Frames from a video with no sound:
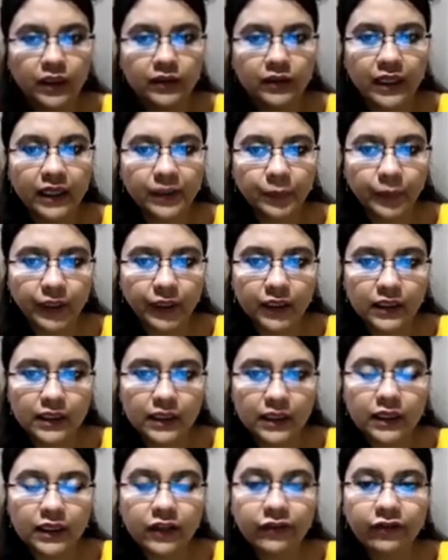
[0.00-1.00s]
That means
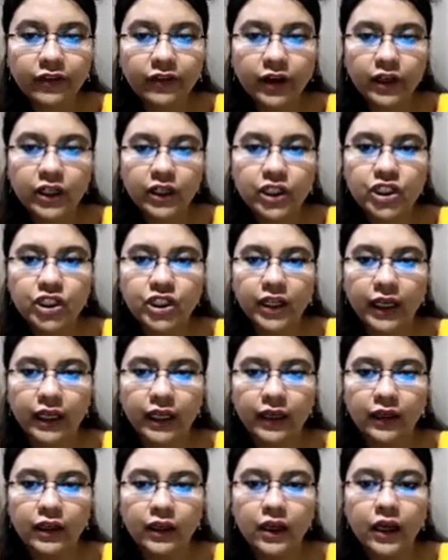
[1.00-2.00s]
in the first
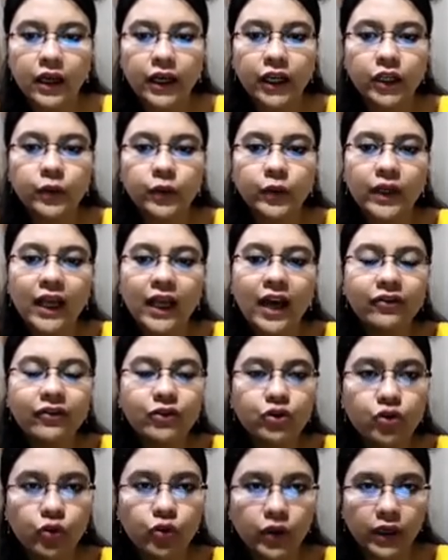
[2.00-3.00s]
shell, it will have
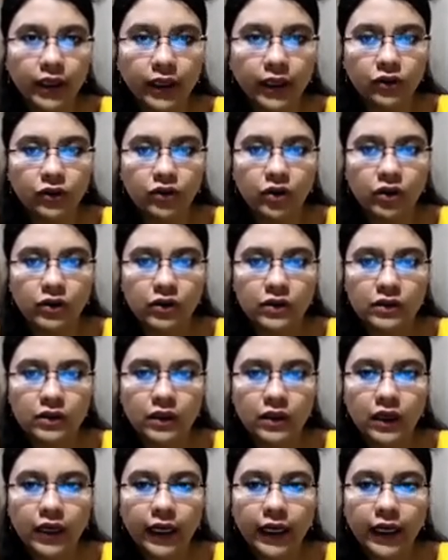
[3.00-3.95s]
2 electrons.